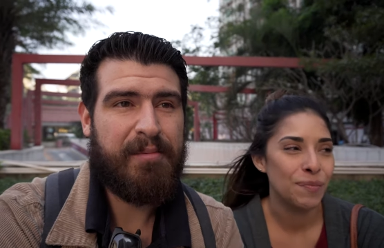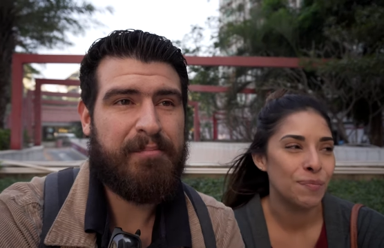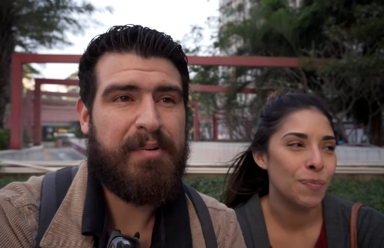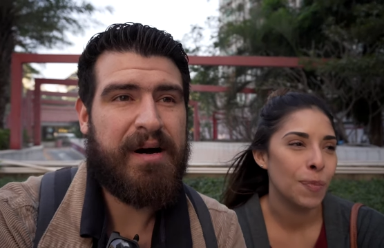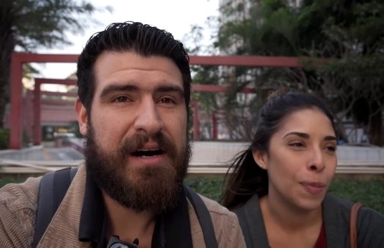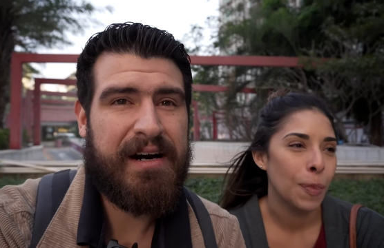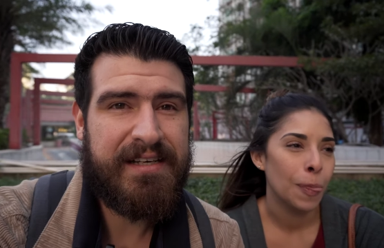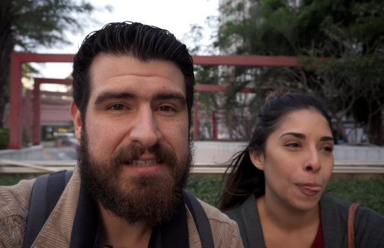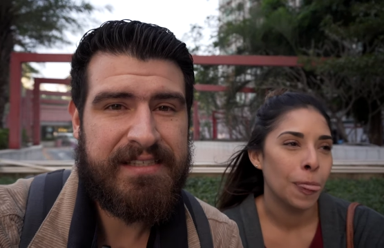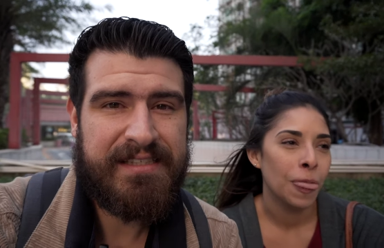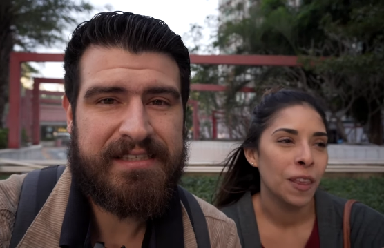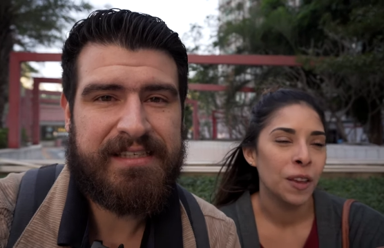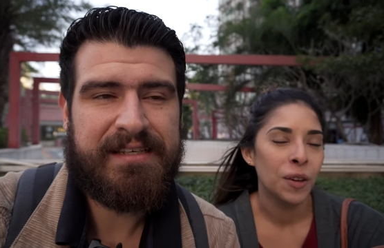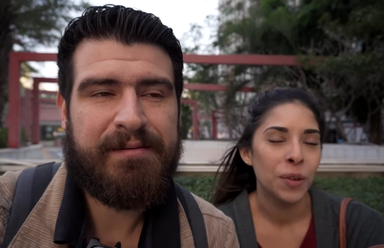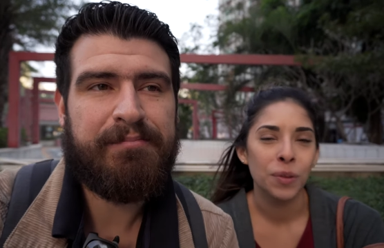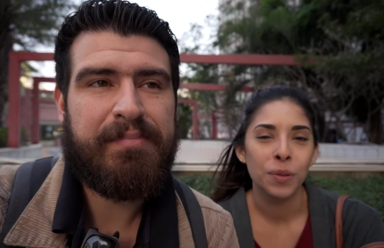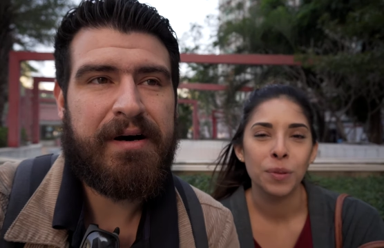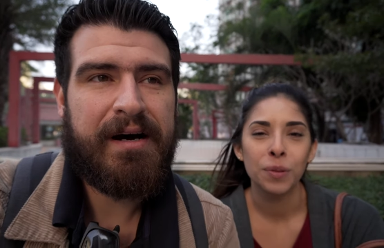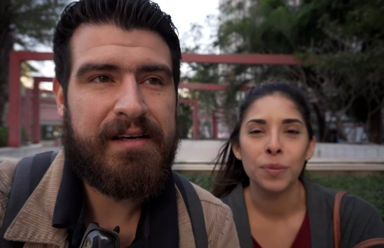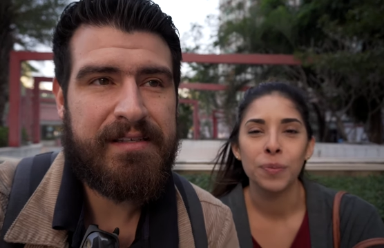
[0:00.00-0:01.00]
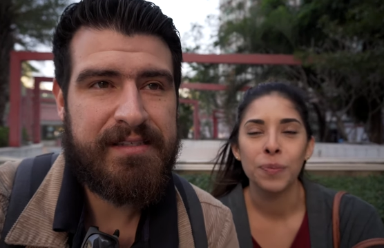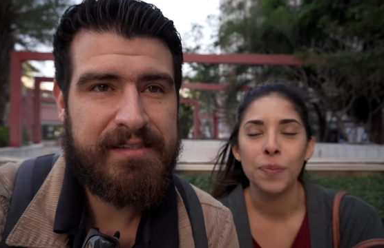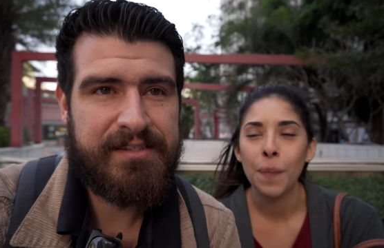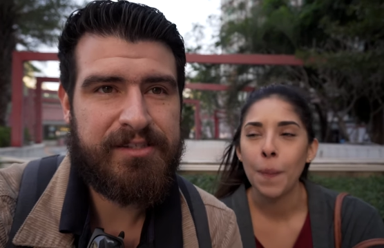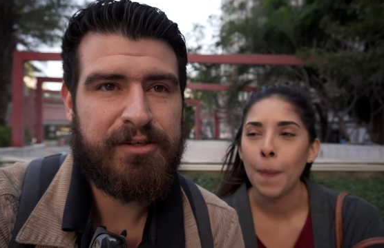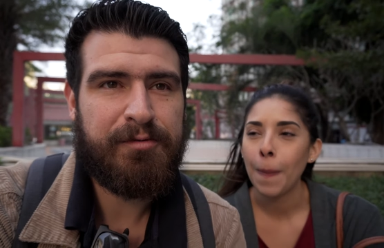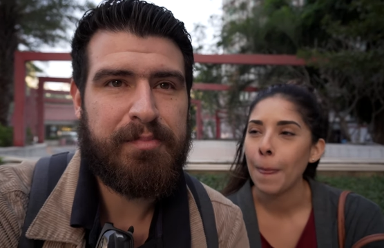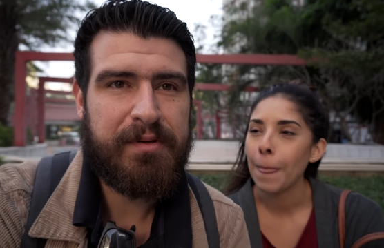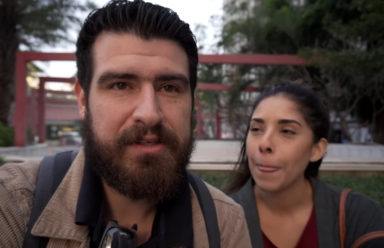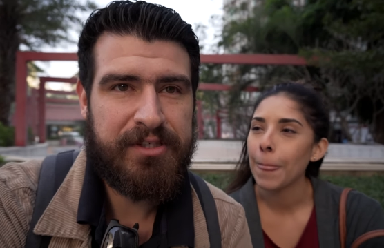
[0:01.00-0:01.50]
Speaker 1: or bus. Bus,
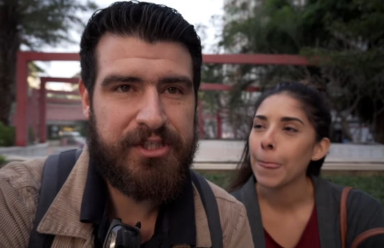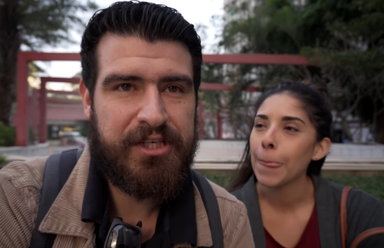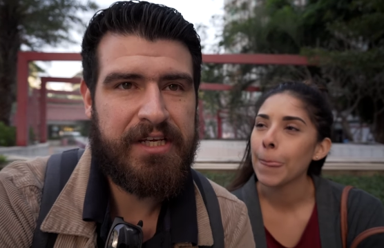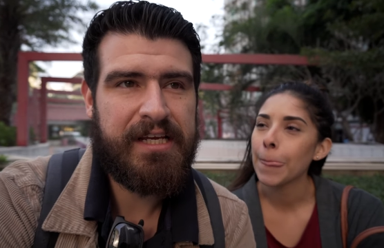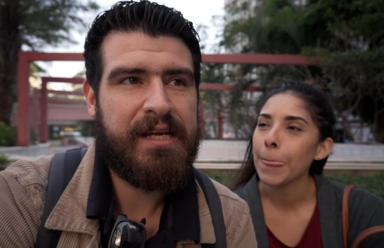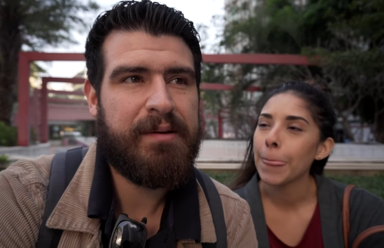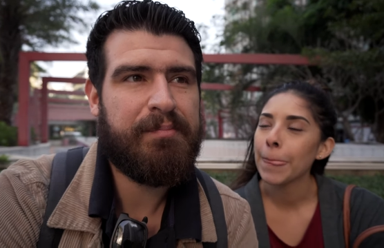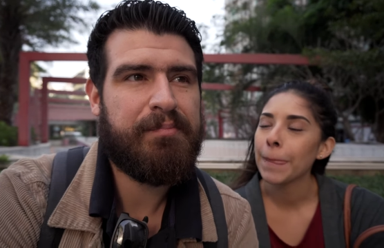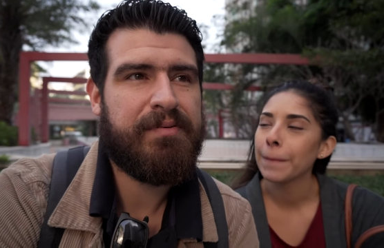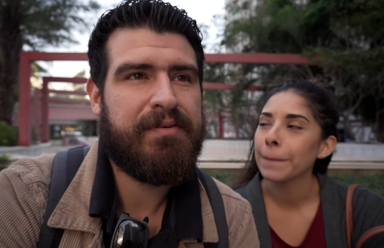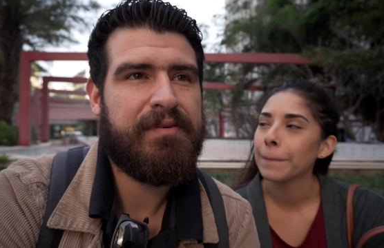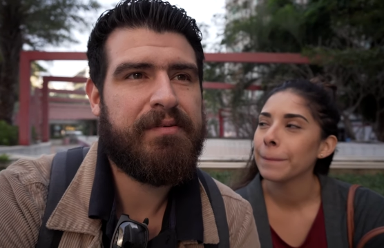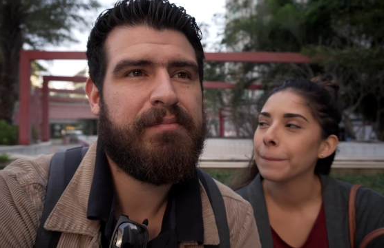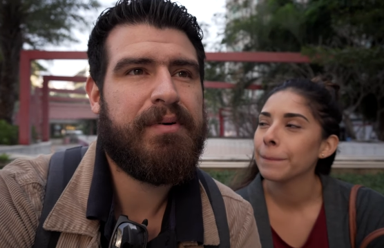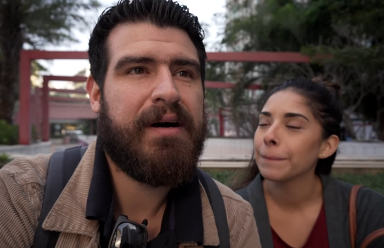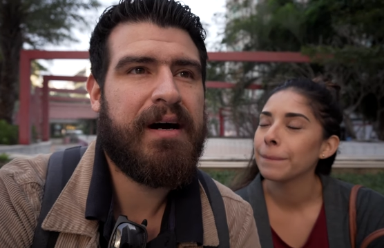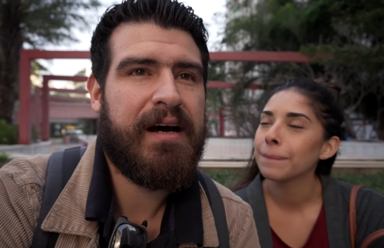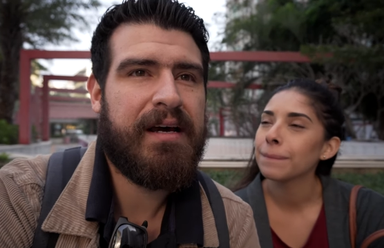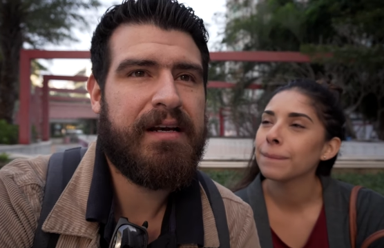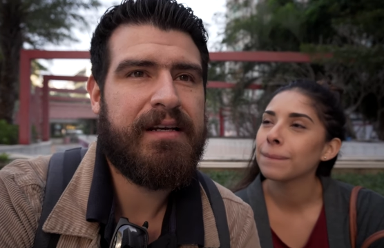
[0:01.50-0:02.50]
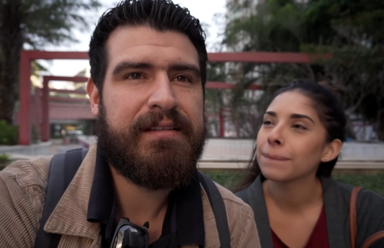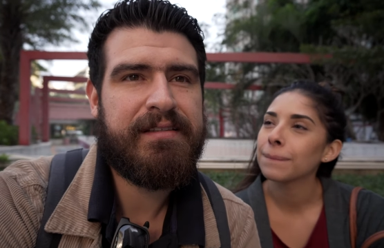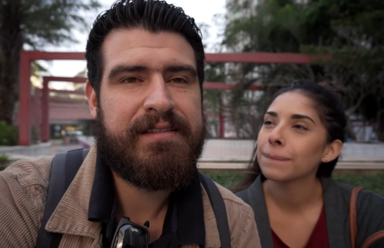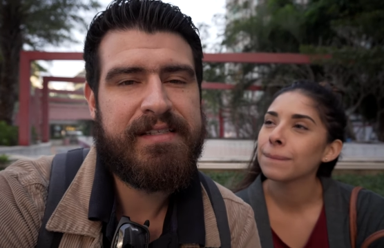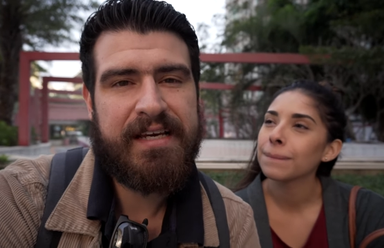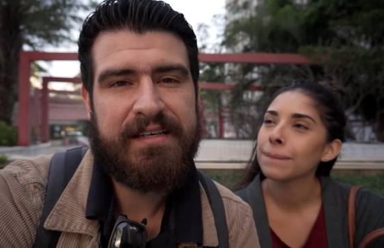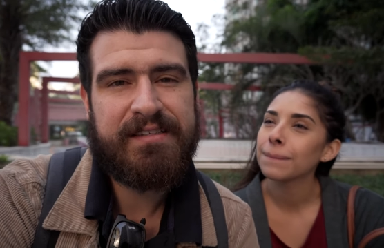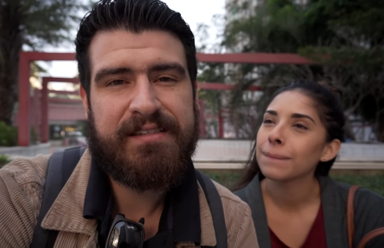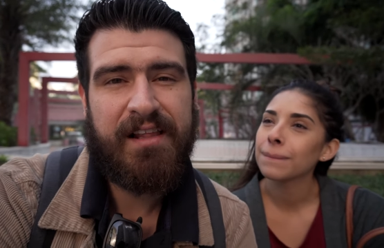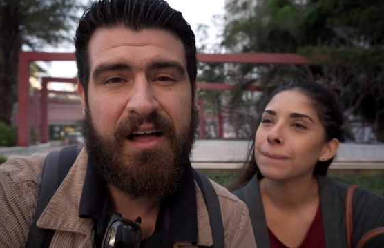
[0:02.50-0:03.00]
super cheap, but
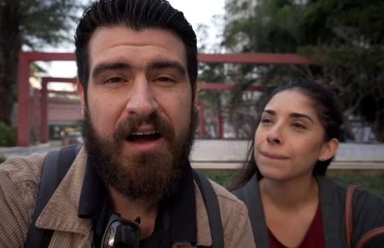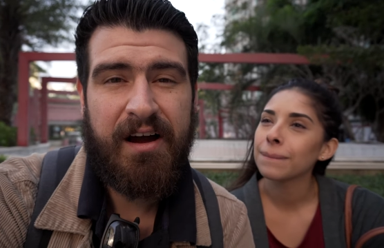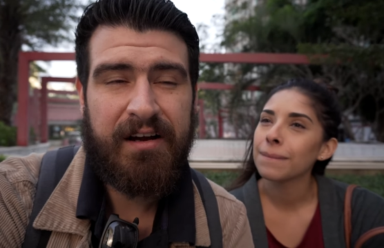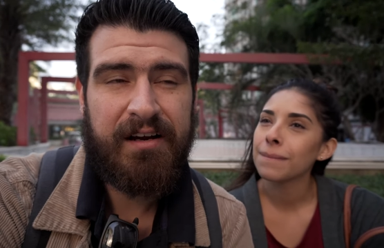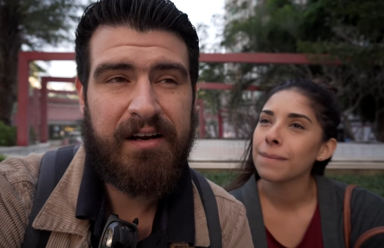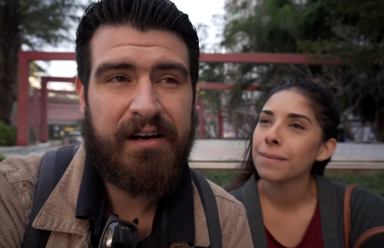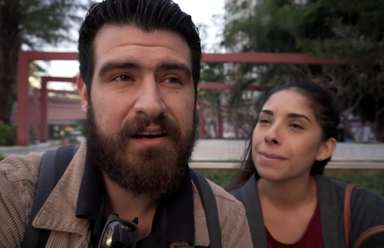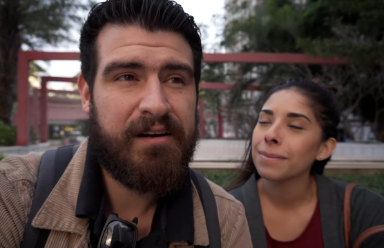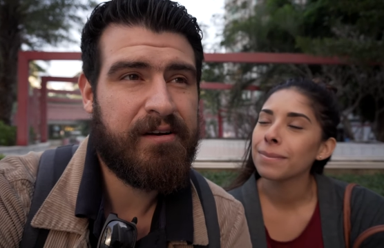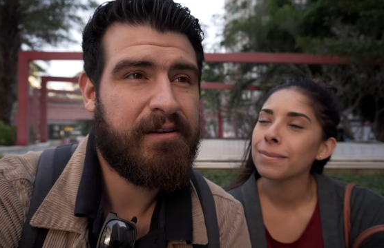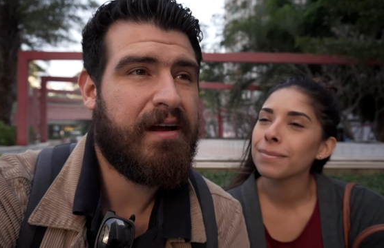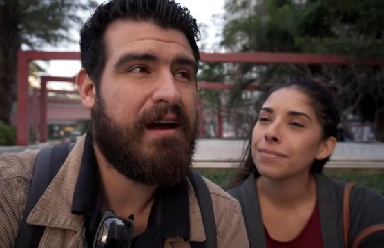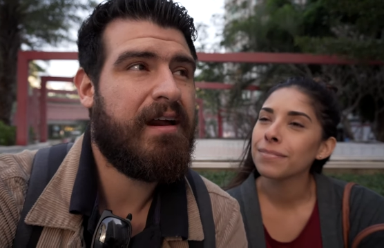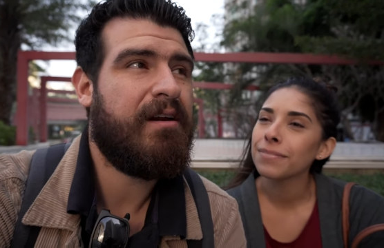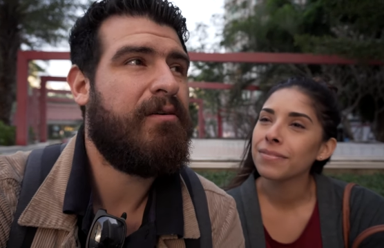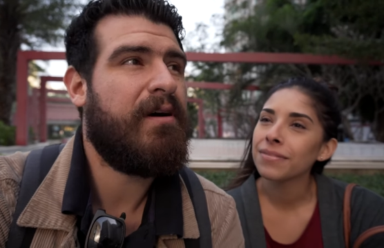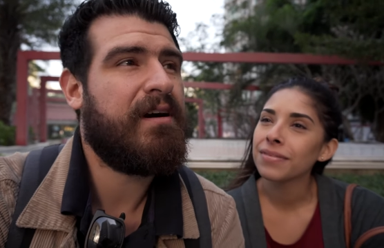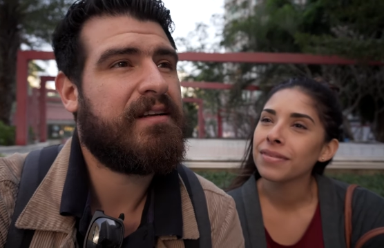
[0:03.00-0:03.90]
takes longer, gotta